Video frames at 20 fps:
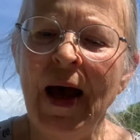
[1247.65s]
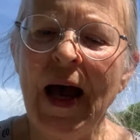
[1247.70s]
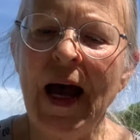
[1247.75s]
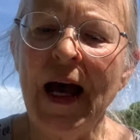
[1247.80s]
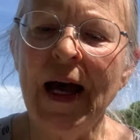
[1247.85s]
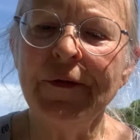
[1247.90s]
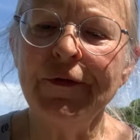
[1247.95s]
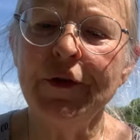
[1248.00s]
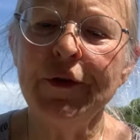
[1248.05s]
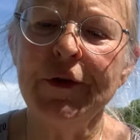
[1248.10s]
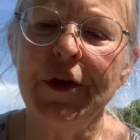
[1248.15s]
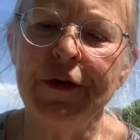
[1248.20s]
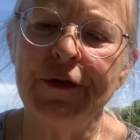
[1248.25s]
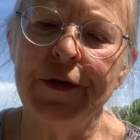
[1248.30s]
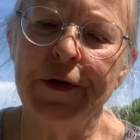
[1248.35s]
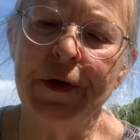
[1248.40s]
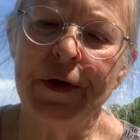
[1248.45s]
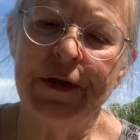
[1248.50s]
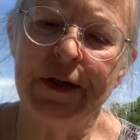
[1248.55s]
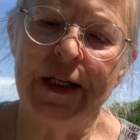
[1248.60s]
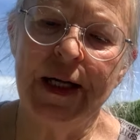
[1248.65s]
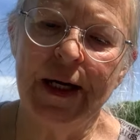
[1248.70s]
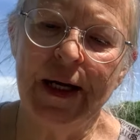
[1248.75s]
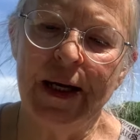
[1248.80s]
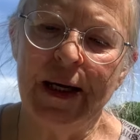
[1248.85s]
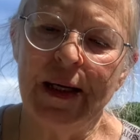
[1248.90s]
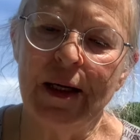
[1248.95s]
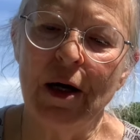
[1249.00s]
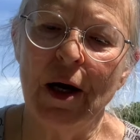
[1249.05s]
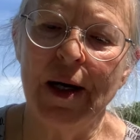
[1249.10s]
After the third
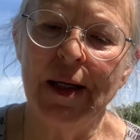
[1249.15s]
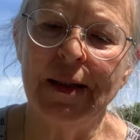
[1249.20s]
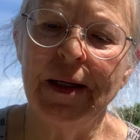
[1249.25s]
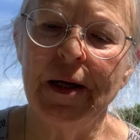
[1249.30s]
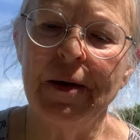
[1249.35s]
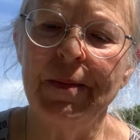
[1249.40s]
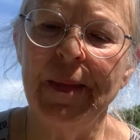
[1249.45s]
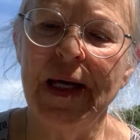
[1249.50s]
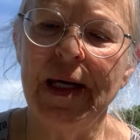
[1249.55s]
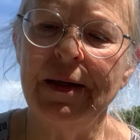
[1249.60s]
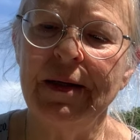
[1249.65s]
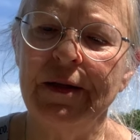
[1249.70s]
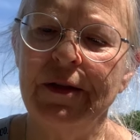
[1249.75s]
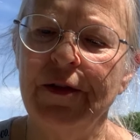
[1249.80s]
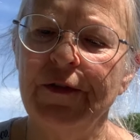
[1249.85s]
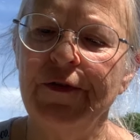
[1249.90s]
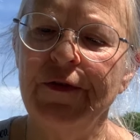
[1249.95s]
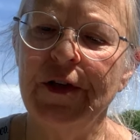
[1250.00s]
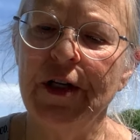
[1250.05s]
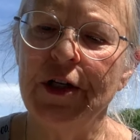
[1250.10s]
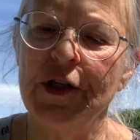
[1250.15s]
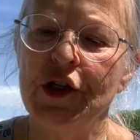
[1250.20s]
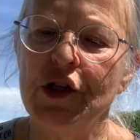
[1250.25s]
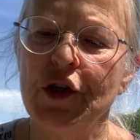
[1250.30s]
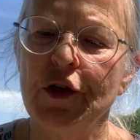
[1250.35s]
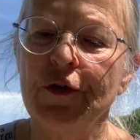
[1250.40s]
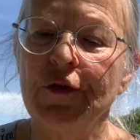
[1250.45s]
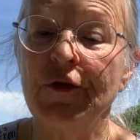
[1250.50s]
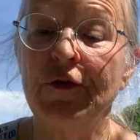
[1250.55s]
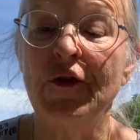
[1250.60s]
day, God commanded the fish
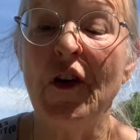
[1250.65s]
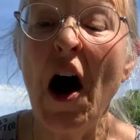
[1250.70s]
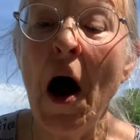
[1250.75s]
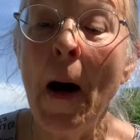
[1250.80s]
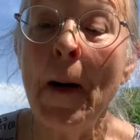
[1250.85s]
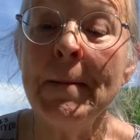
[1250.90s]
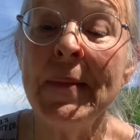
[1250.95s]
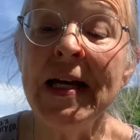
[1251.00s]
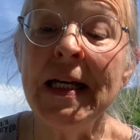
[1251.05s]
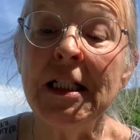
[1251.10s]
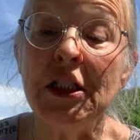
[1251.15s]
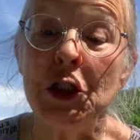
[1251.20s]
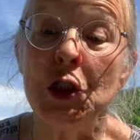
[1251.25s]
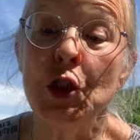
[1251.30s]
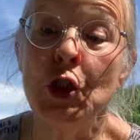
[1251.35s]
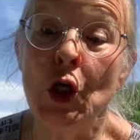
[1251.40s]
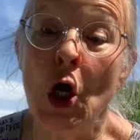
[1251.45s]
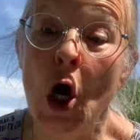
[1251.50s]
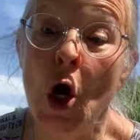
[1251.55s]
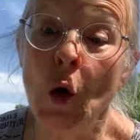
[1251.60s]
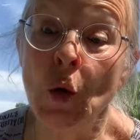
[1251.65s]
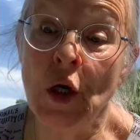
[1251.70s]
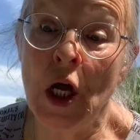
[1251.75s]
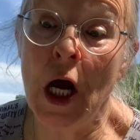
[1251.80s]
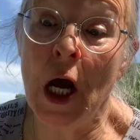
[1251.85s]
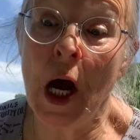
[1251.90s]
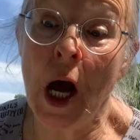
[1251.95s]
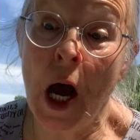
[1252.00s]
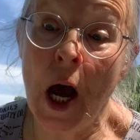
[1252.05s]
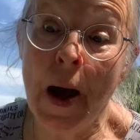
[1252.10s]
to vomit
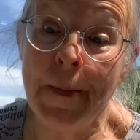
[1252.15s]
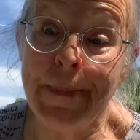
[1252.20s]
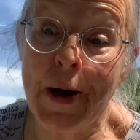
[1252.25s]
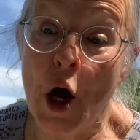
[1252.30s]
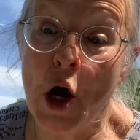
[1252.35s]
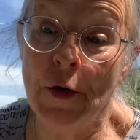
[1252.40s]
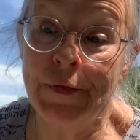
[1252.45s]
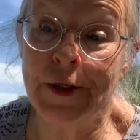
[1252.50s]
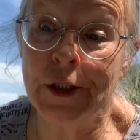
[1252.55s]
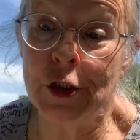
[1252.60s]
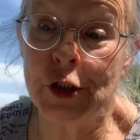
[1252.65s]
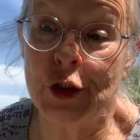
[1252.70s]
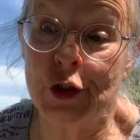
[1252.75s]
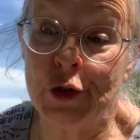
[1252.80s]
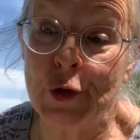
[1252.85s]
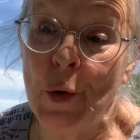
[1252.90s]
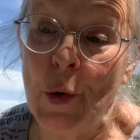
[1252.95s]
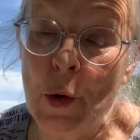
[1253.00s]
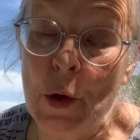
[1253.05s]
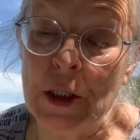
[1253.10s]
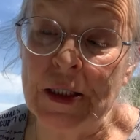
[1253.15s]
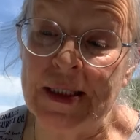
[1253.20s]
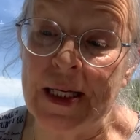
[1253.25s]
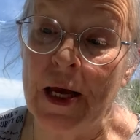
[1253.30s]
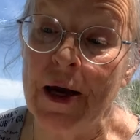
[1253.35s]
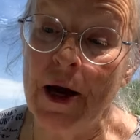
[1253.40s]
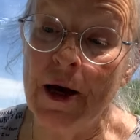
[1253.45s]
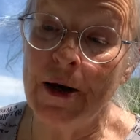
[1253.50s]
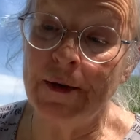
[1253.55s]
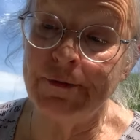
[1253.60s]
Jonah up on the shores
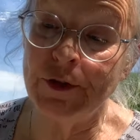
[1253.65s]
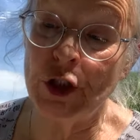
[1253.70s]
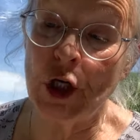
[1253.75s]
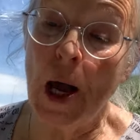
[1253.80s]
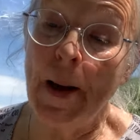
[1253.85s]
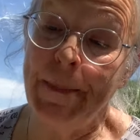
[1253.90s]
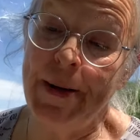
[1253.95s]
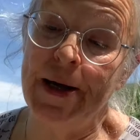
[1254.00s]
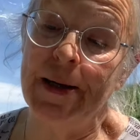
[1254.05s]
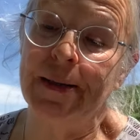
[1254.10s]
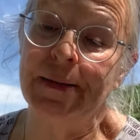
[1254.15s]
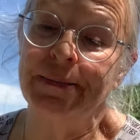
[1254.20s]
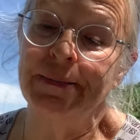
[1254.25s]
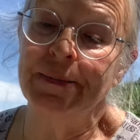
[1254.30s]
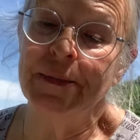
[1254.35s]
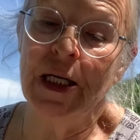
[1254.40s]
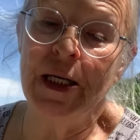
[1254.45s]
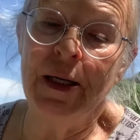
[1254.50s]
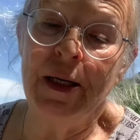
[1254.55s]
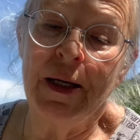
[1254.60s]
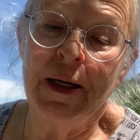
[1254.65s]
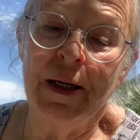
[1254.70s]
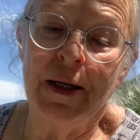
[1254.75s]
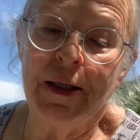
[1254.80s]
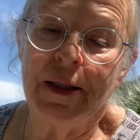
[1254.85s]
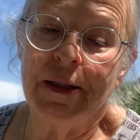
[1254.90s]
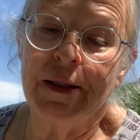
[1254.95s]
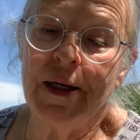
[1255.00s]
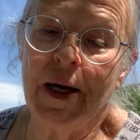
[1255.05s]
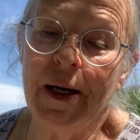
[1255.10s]
of Joppa.
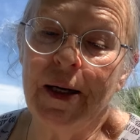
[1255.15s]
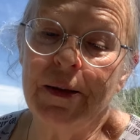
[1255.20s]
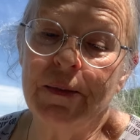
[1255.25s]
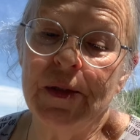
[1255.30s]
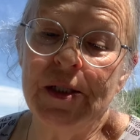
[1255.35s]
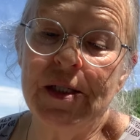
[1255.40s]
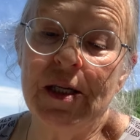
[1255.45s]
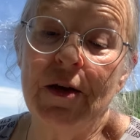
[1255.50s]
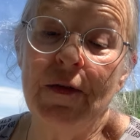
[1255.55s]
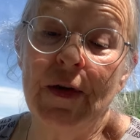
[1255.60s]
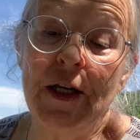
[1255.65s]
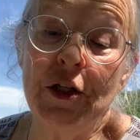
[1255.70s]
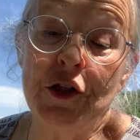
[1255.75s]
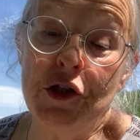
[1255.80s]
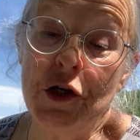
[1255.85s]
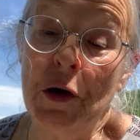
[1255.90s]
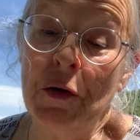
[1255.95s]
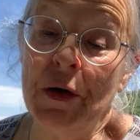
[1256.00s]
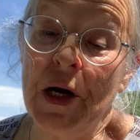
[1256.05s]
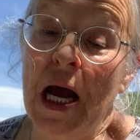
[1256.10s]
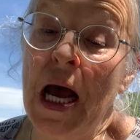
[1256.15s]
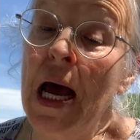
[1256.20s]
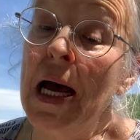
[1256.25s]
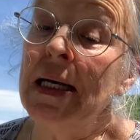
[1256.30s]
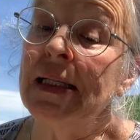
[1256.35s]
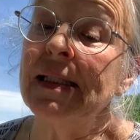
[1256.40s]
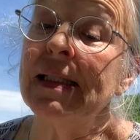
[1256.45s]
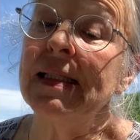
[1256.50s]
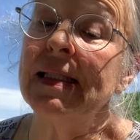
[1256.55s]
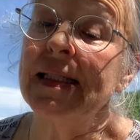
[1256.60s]
God was giving Jonah
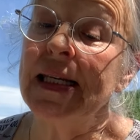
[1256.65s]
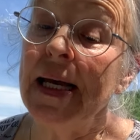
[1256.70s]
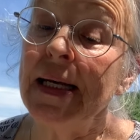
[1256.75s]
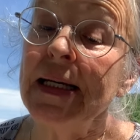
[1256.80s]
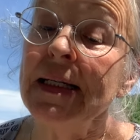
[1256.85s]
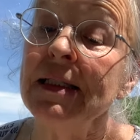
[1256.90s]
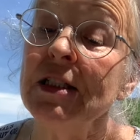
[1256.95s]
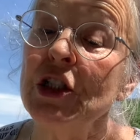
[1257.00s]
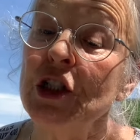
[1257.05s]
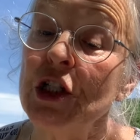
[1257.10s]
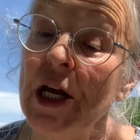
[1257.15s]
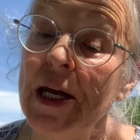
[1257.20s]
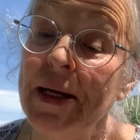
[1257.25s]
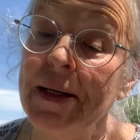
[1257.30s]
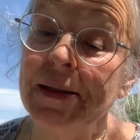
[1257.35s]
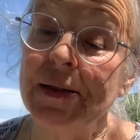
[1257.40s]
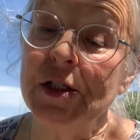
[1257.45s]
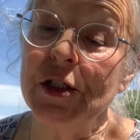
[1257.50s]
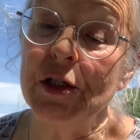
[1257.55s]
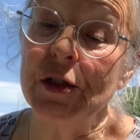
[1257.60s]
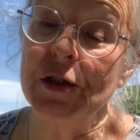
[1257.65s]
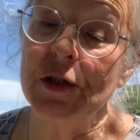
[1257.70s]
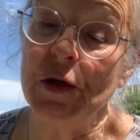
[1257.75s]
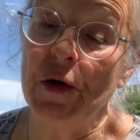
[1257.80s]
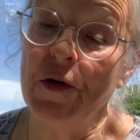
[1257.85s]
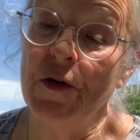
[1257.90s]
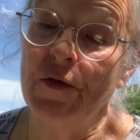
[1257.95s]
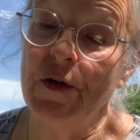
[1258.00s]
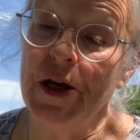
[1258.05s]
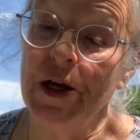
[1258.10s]
a second chance to
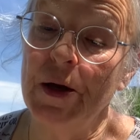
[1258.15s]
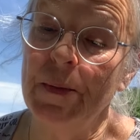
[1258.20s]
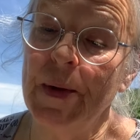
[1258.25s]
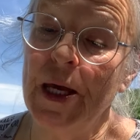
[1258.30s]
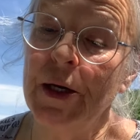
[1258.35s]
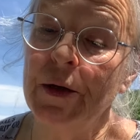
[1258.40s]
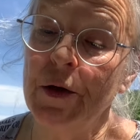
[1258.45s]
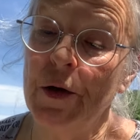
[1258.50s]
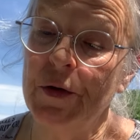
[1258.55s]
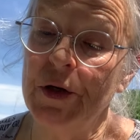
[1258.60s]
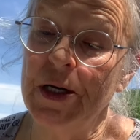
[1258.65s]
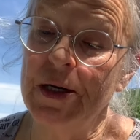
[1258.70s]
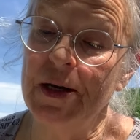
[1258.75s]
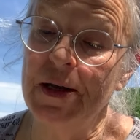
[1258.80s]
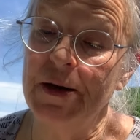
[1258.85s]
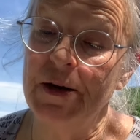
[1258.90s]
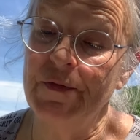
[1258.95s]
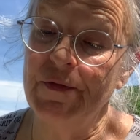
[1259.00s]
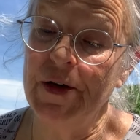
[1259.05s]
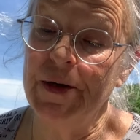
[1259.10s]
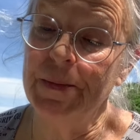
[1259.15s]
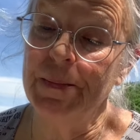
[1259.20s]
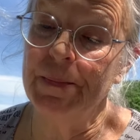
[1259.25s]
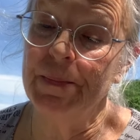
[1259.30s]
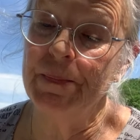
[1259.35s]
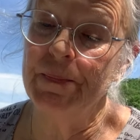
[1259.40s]
serve him and go to Nineveh.